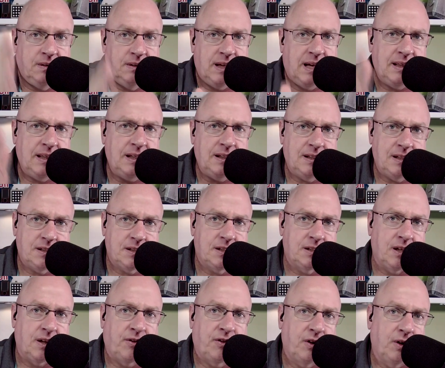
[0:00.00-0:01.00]
I think this is
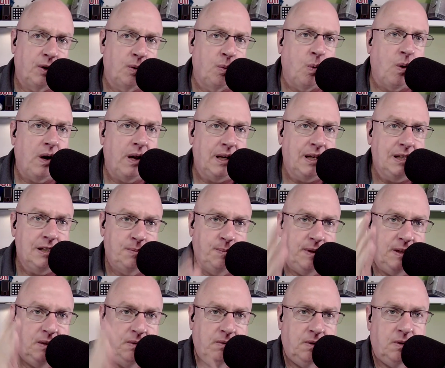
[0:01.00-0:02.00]
the third one. He's
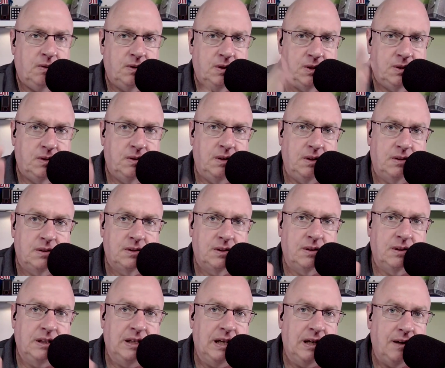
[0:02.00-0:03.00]
been doing.
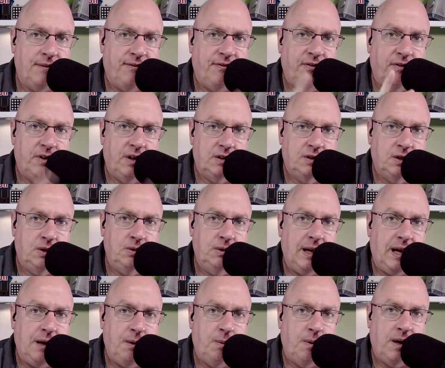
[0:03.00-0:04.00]
He did a, a two
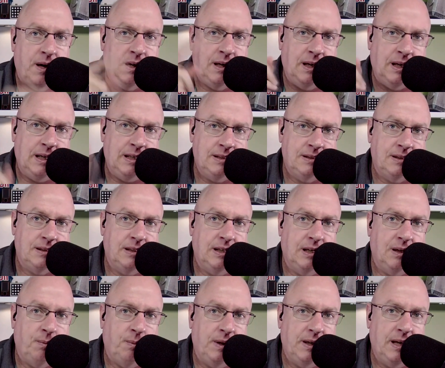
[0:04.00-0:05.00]
day one, and he did
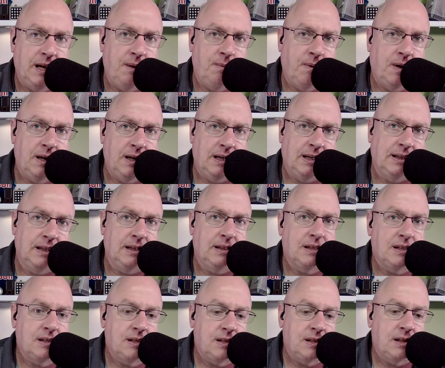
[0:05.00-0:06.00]
a one day one. I think
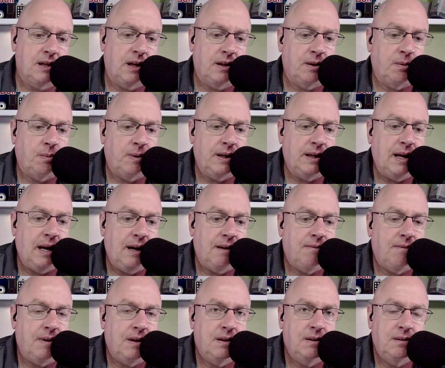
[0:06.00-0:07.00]
this is another one day
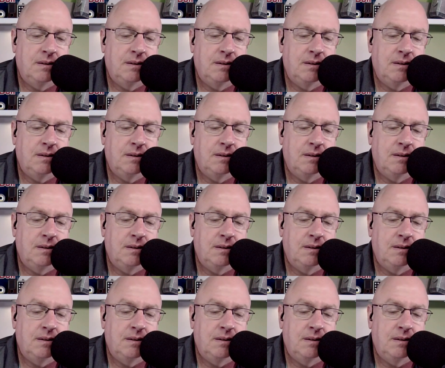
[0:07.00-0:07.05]
event.